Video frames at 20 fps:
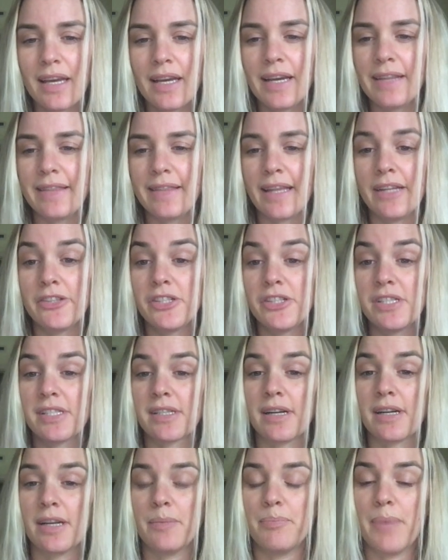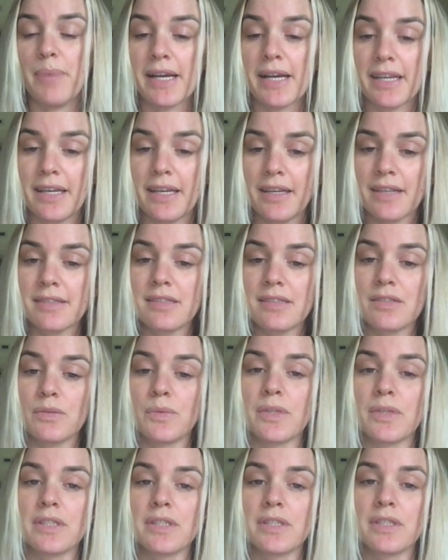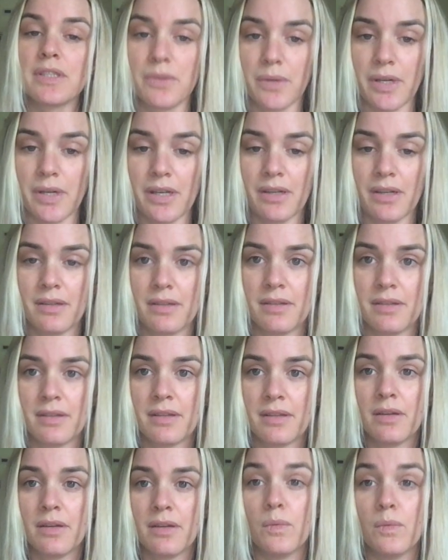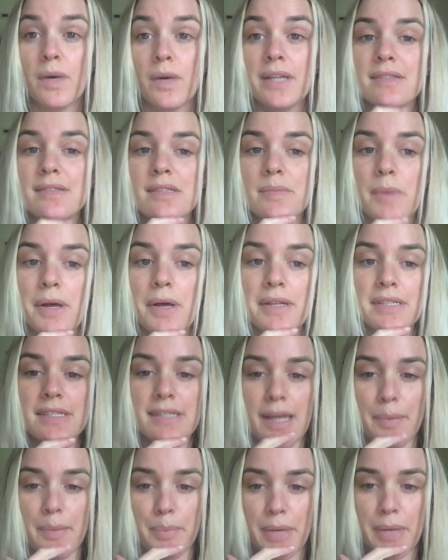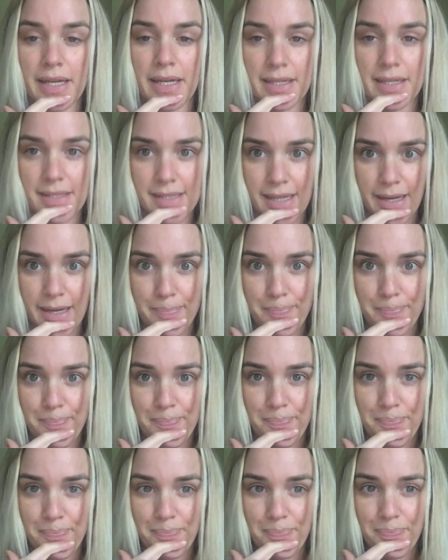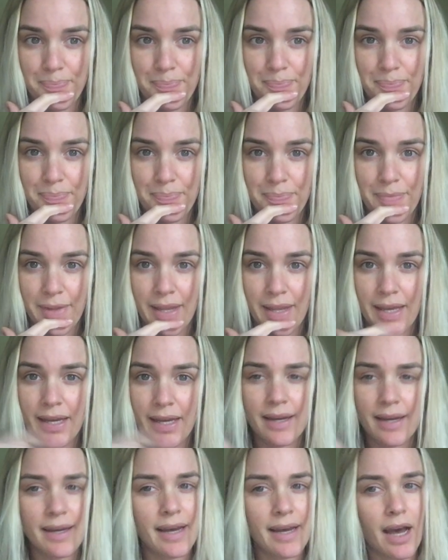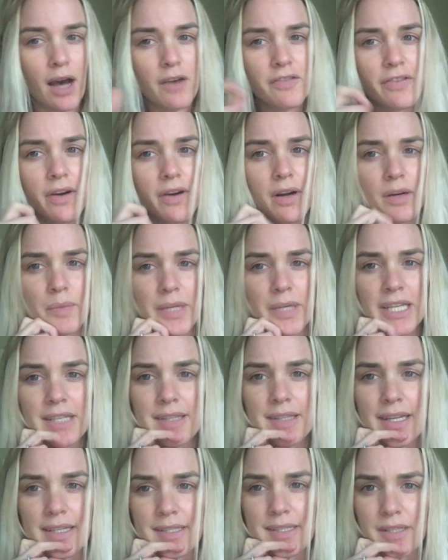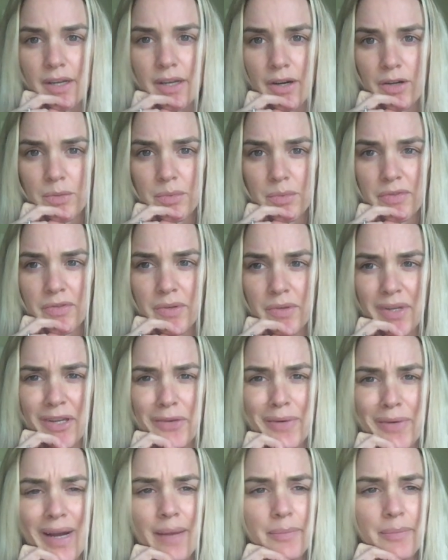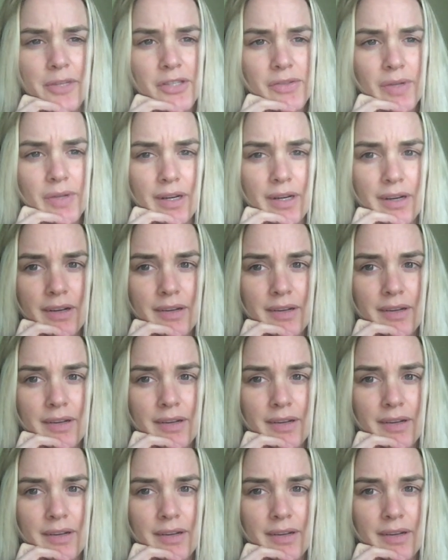Then she started backing us toward the door, one small step at a time. How far would he let us go before he grabbed the trigger?